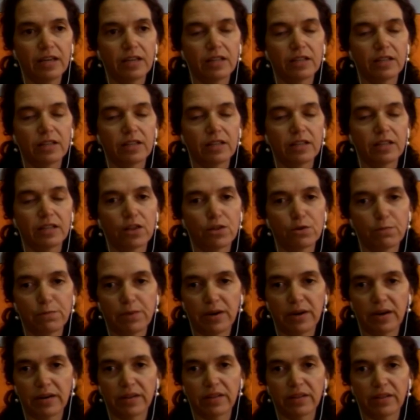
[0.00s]
in the southern
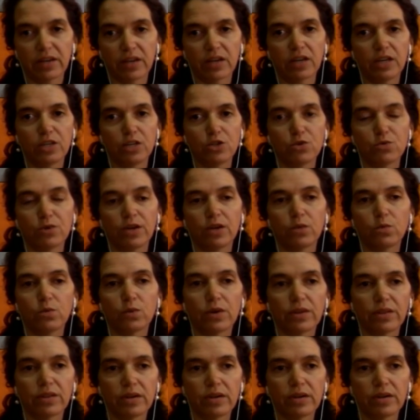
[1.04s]
part of the country where
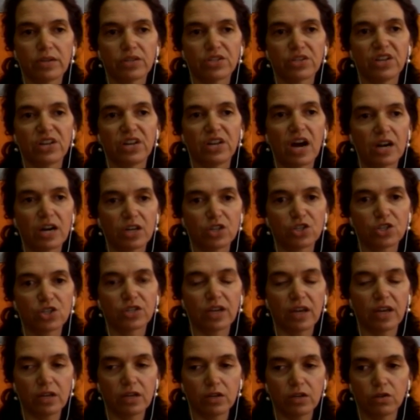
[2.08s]
there's
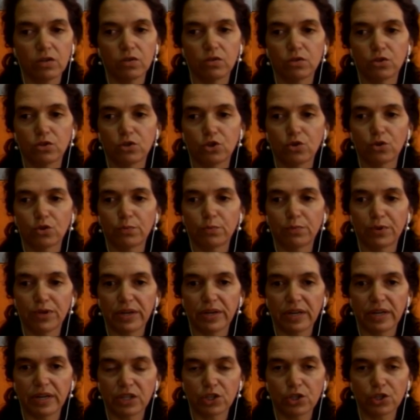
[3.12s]
large-scale sugar
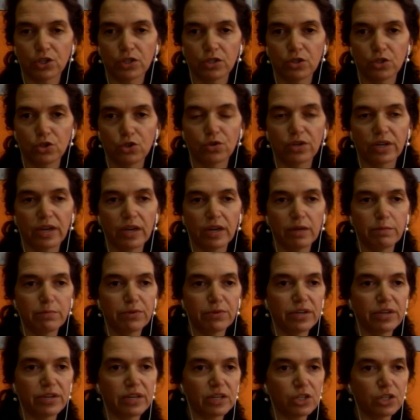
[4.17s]
production, sugarcane
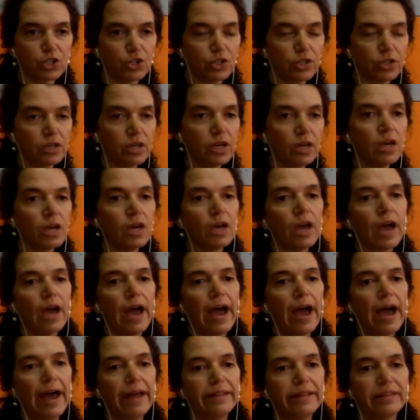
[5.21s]
production,
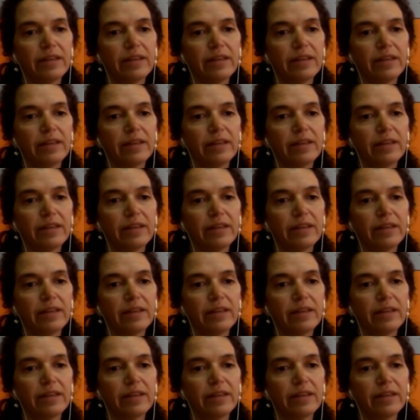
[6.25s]
and